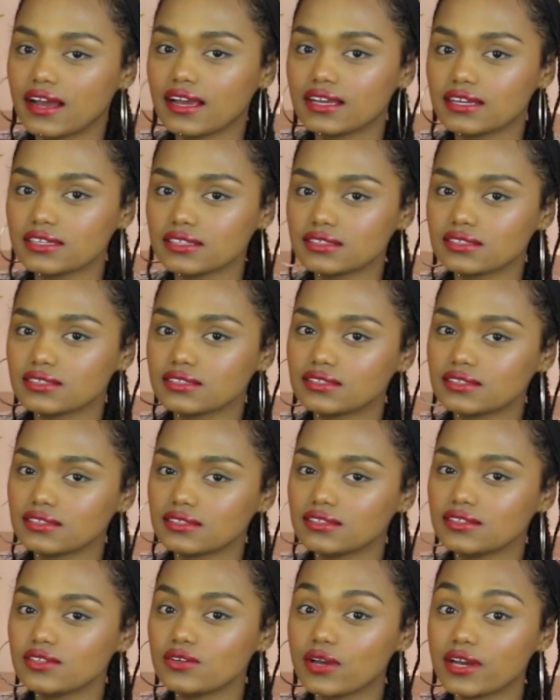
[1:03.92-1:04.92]
I guess
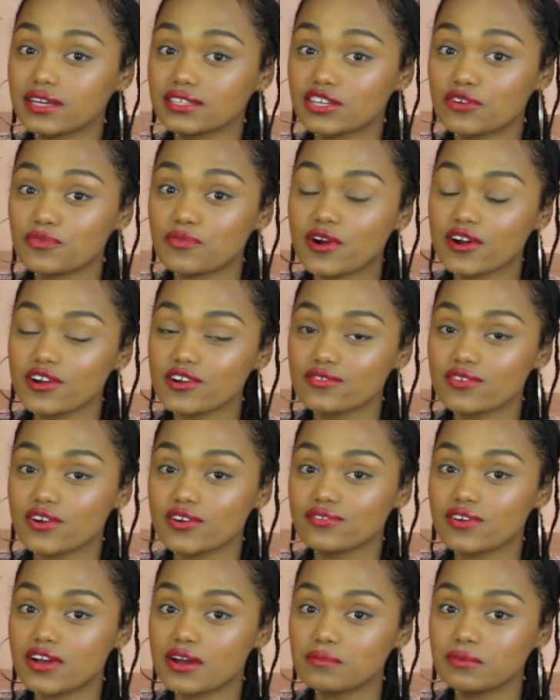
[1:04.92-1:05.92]
you guys are part of
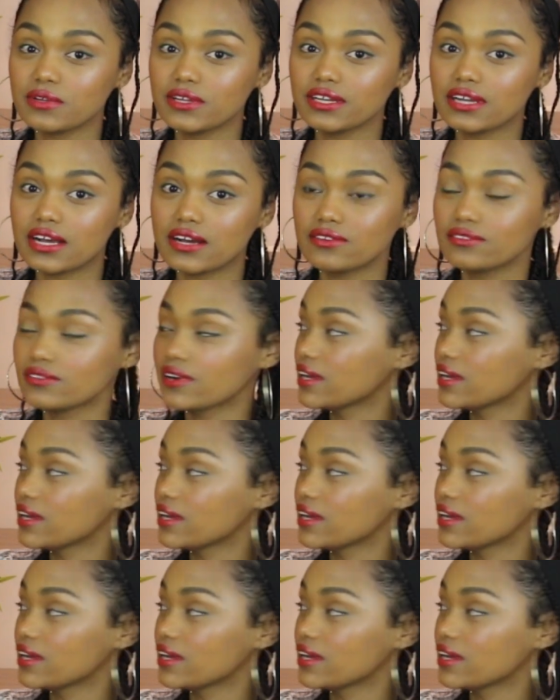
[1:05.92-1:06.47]
our family now,